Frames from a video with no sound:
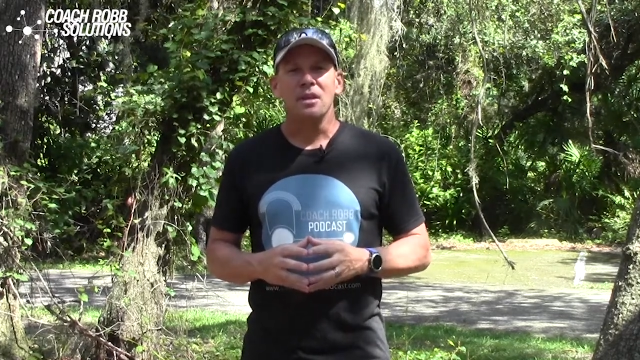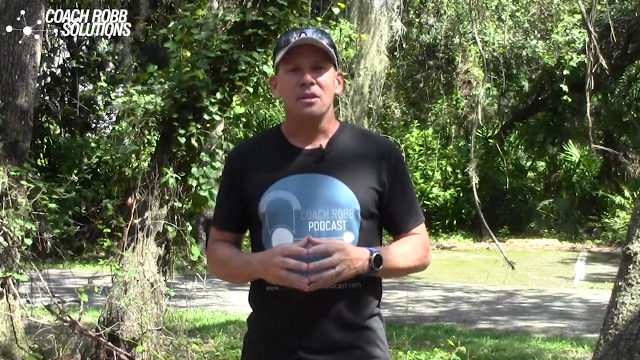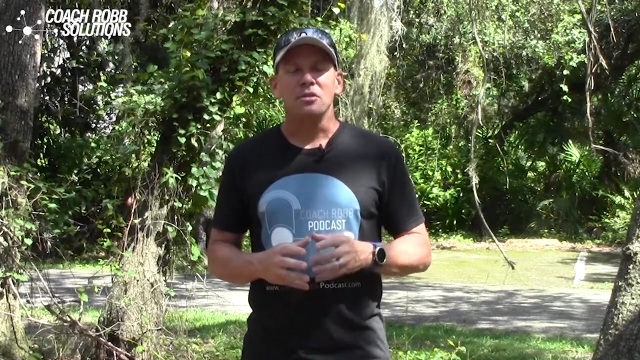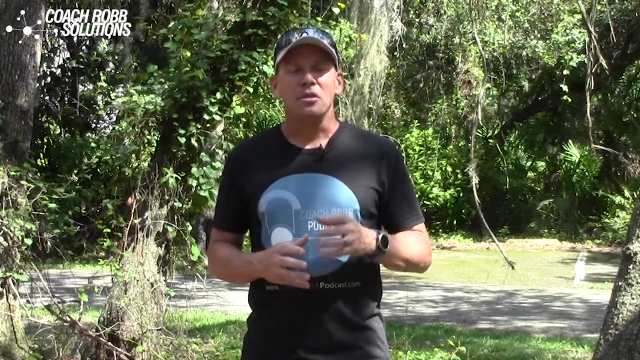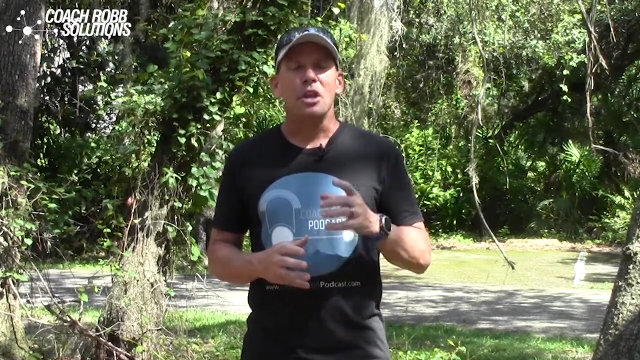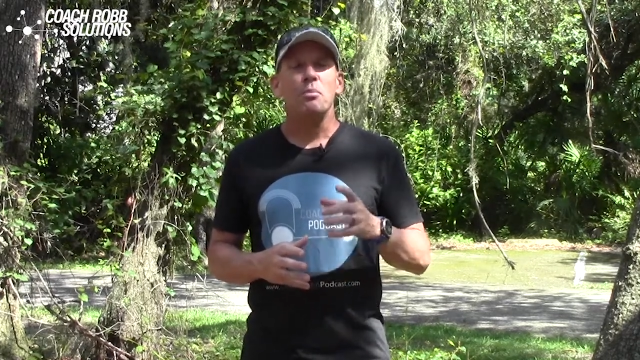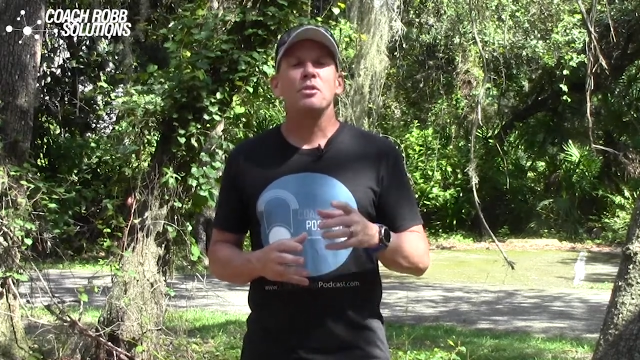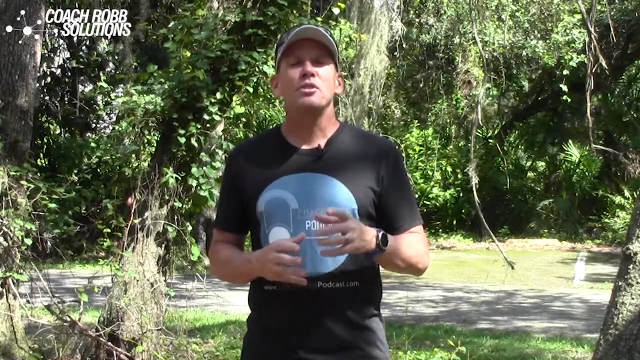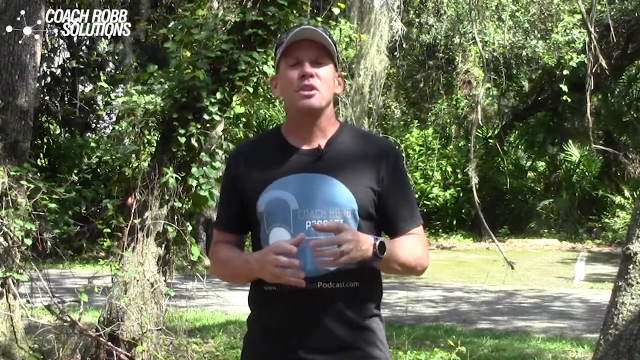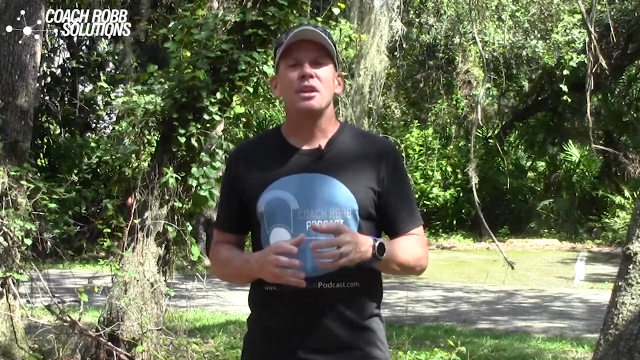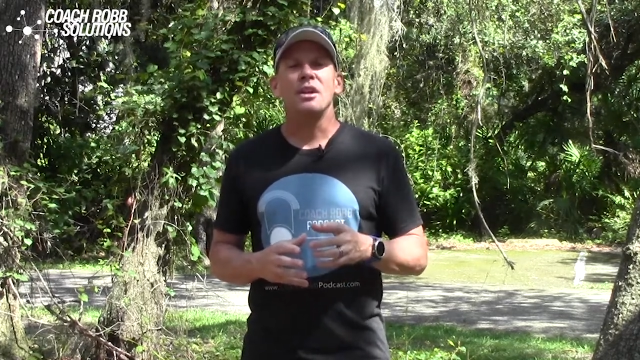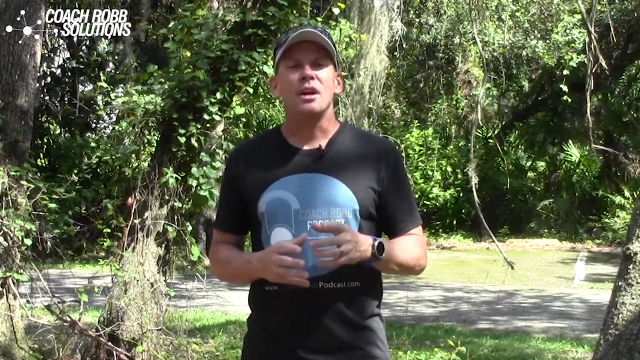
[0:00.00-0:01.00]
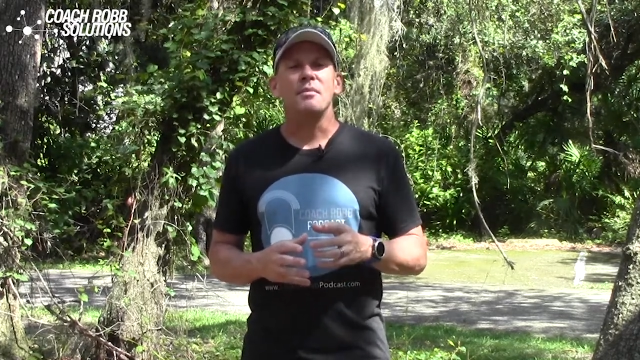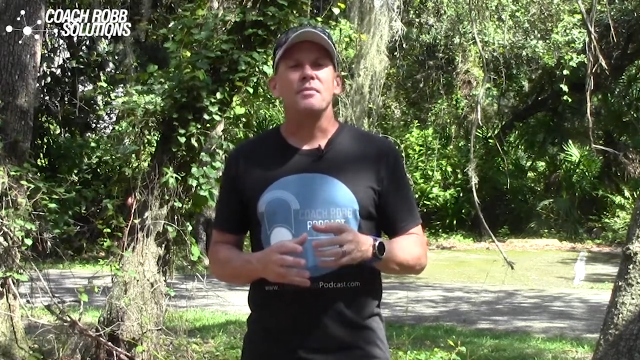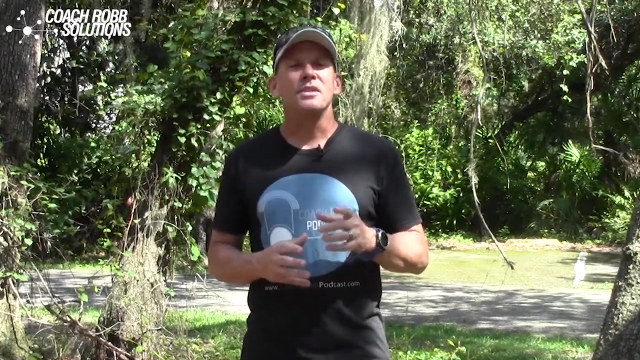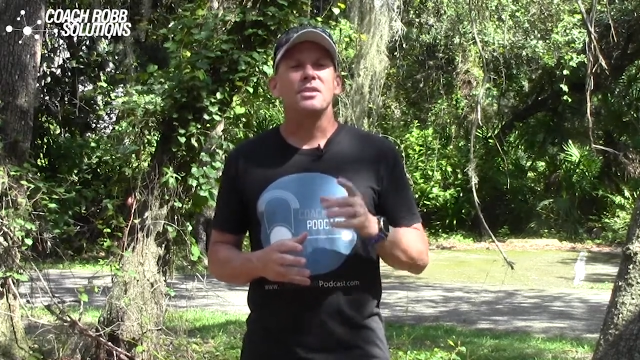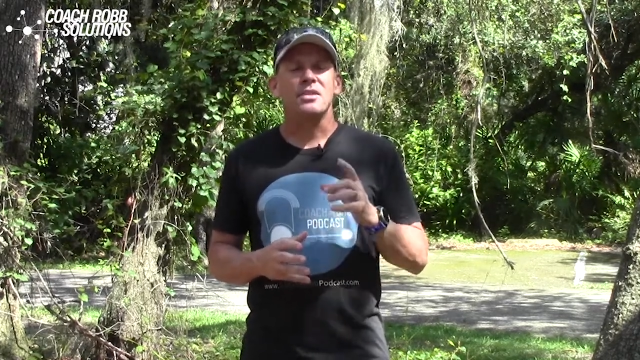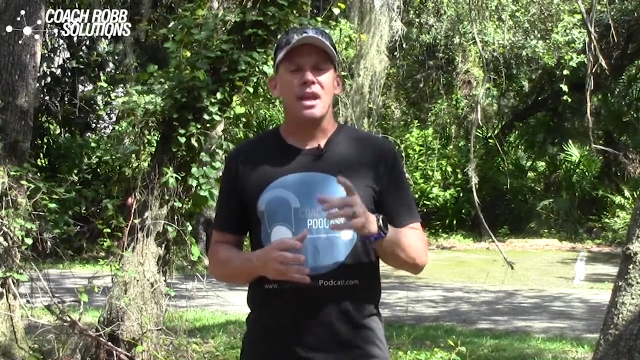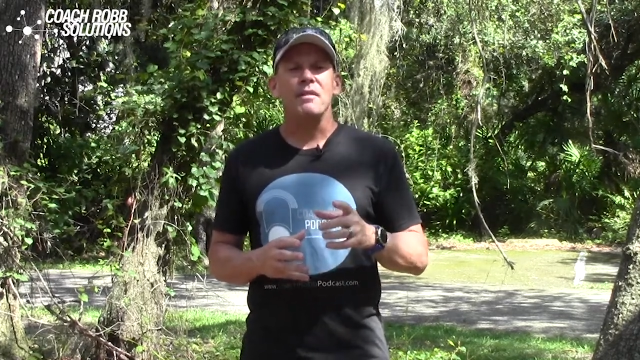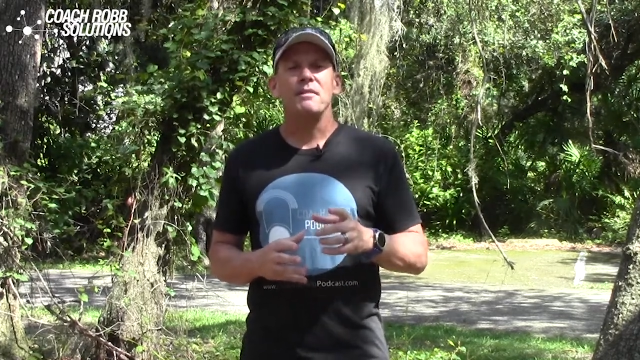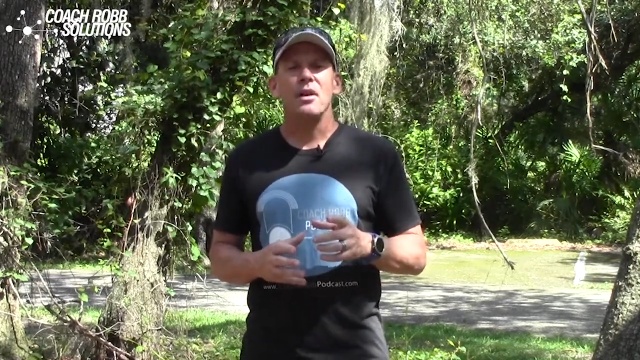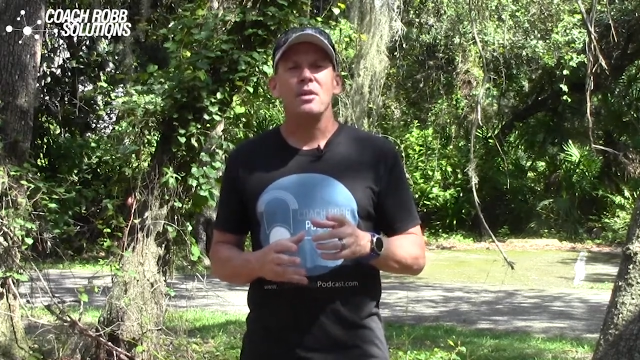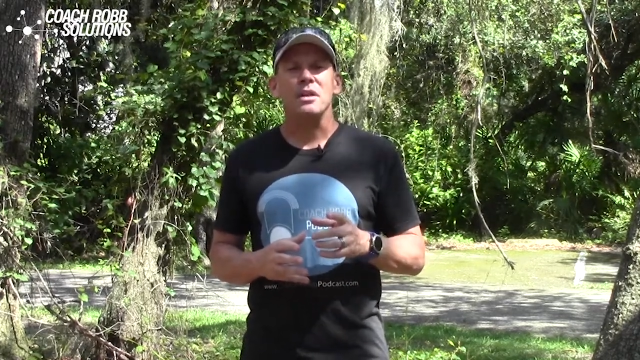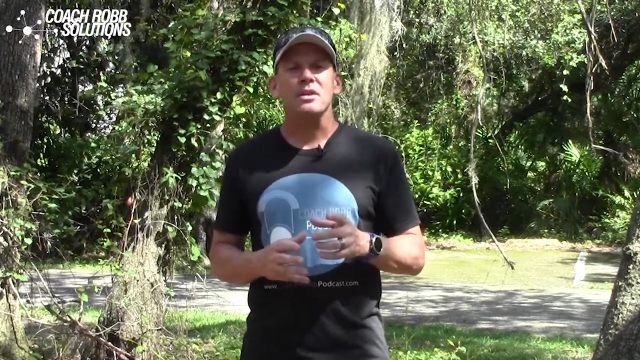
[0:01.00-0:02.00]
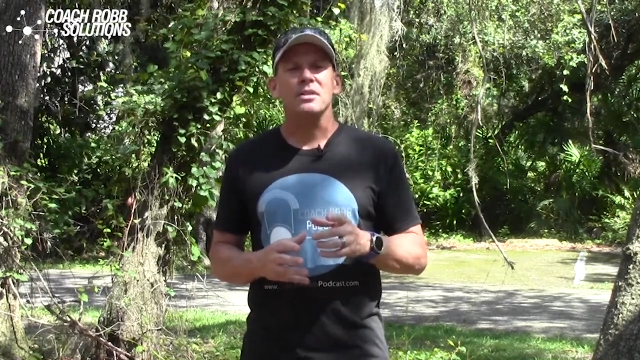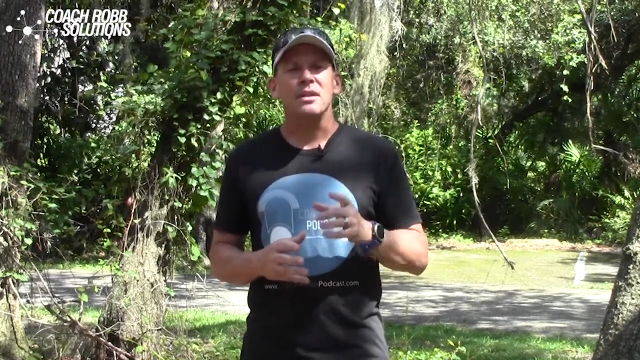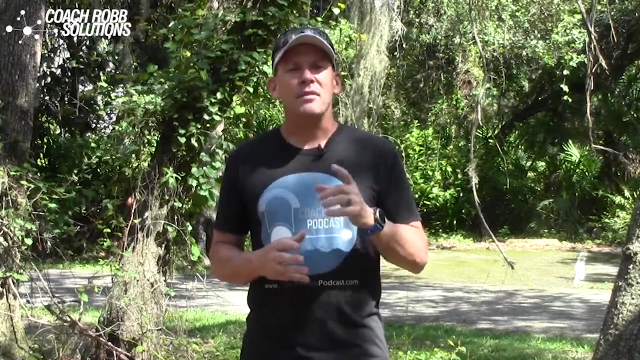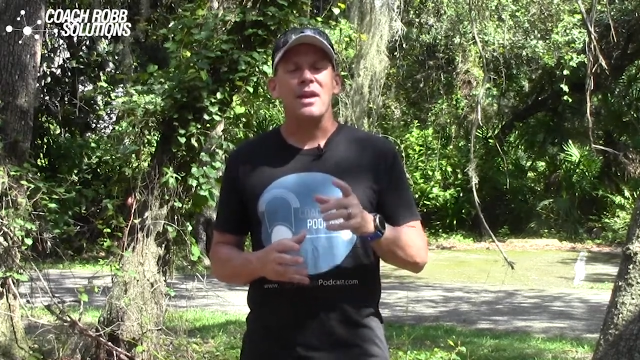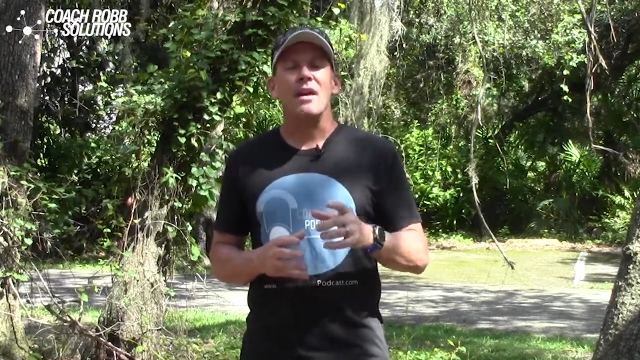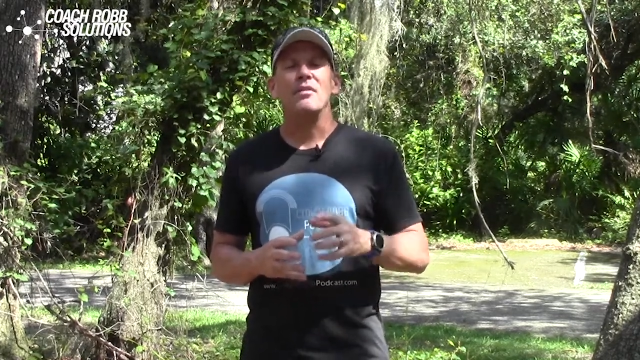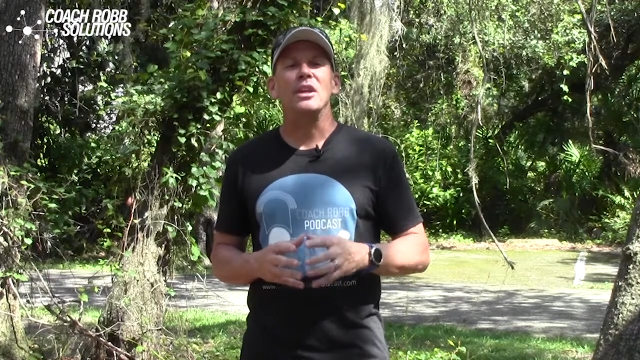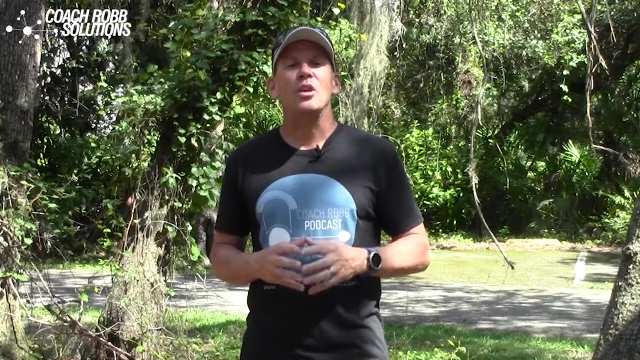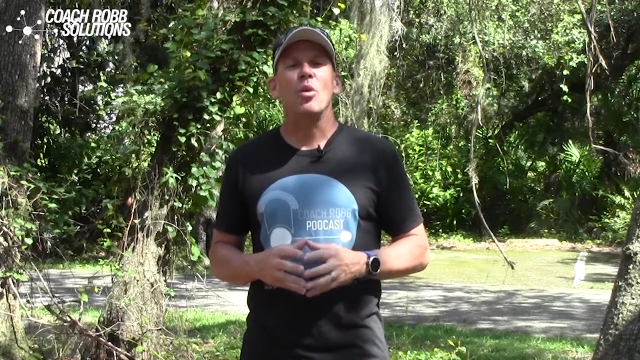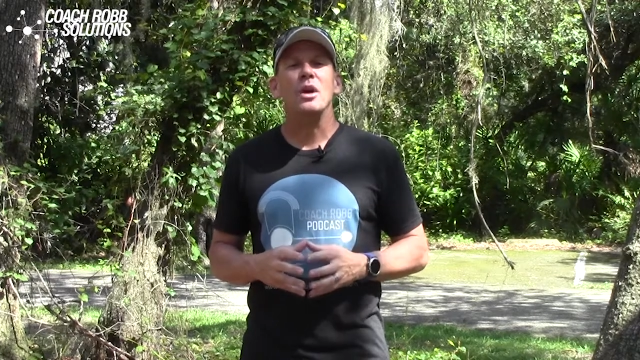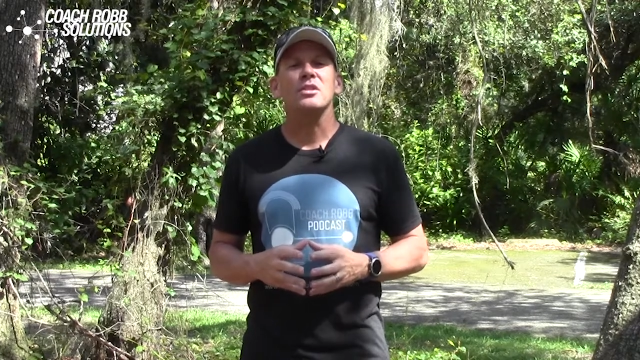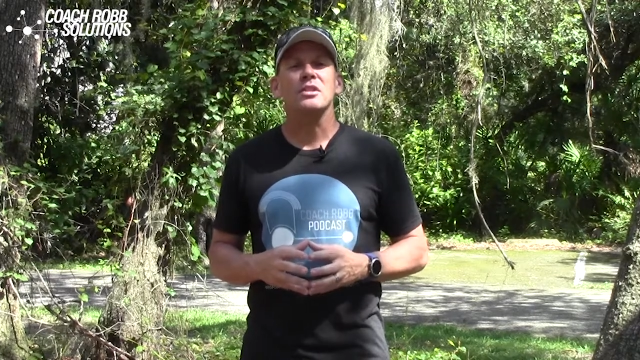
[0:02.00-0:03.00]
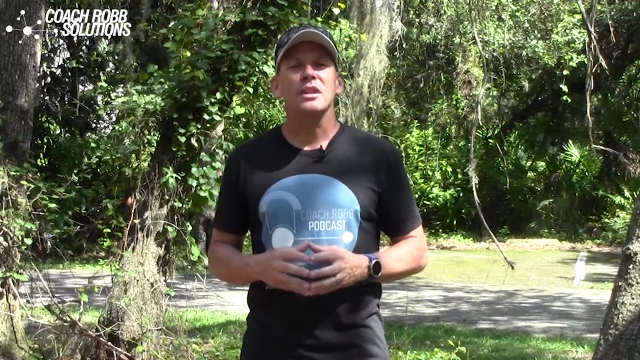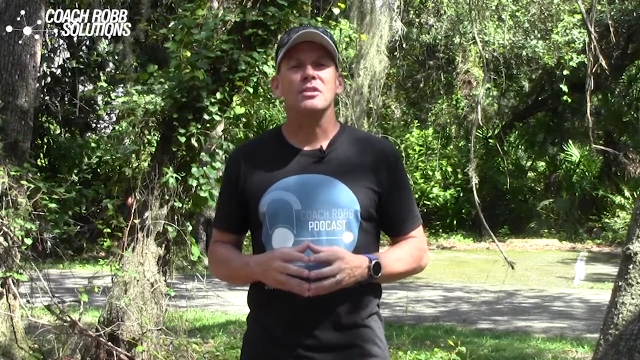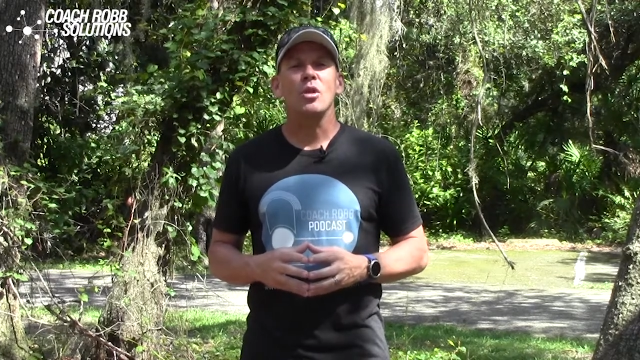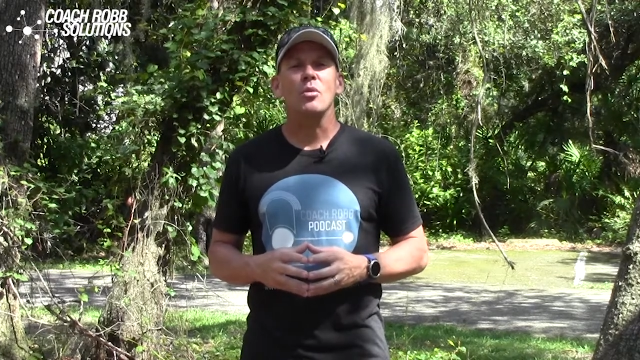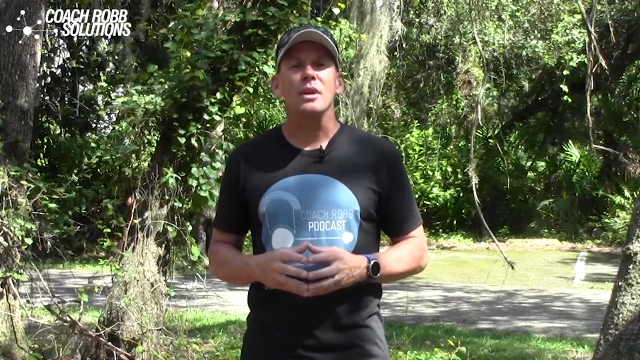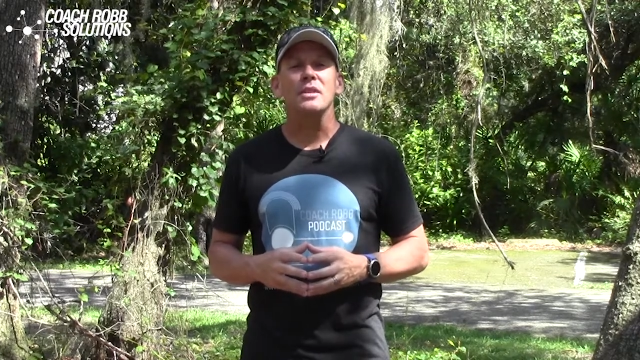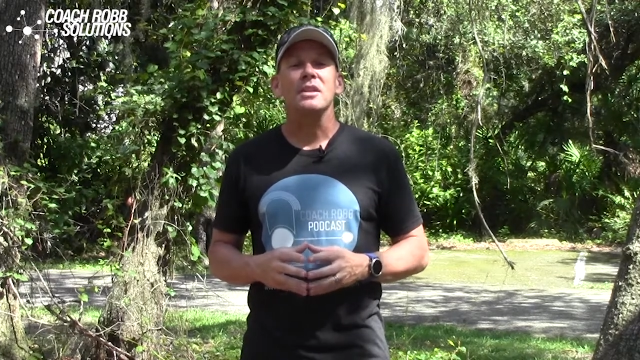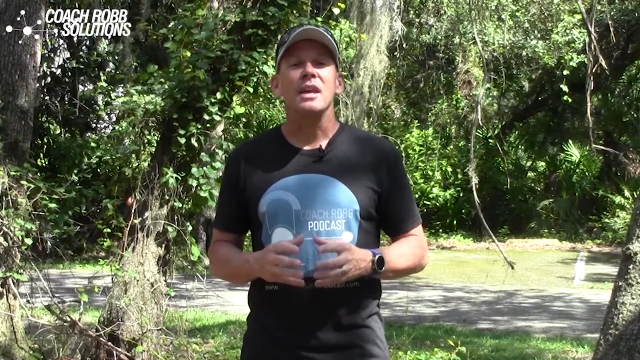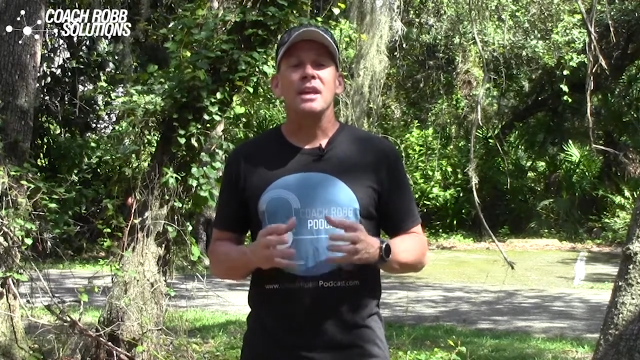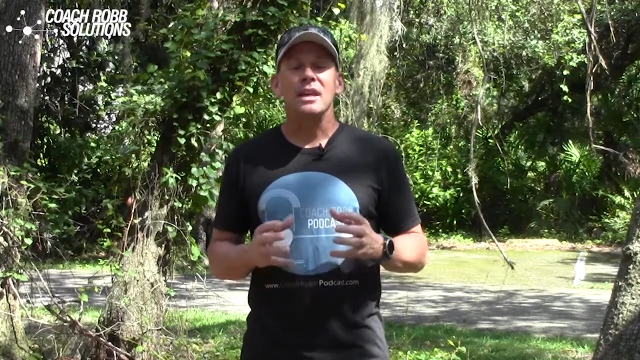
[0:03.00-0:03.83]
So keep your chin up, stay focused, and if you have any questions, as always,